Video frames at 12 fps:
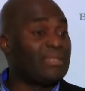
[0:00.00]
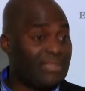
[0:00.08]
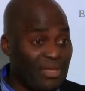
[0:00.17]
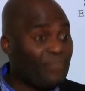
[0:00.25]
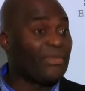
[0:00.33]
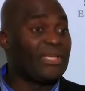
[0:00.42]

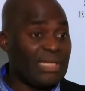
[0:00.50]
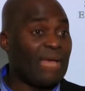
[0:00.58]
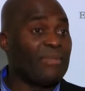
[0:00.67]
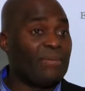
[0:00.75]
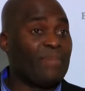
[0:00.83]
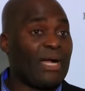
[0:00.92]
there's nothing is
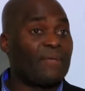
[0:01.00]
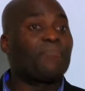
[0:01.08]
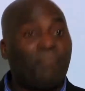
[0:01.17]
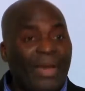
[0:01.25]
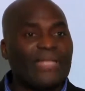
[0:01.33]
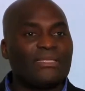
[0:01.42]
coming back.
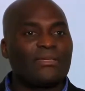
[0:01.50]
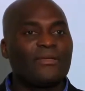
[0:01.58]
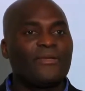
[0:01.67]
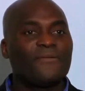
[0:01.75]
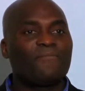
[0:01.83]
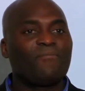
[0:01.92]
But
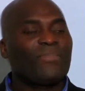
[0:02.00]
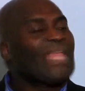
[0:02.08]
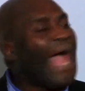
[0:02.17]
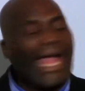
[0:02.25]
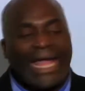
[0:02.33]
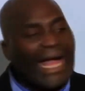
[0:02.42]

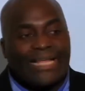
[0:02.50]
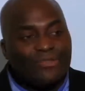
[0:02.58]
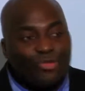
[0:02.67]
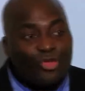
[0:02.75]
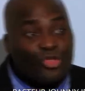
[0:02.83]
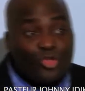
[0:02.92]
I
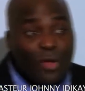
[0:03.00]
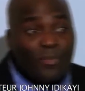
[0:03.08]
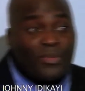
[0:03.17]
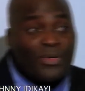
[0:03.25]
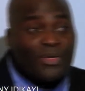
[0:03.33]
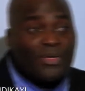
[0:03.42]
cannot stop.